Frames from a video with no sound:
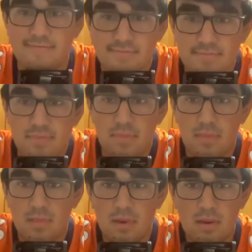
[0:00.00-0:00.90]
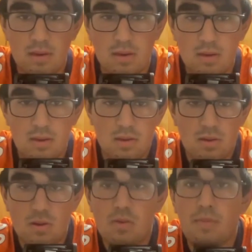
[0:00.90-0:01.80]
I remember when we
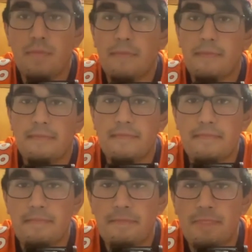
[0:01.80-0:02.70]
played Dallas in uh,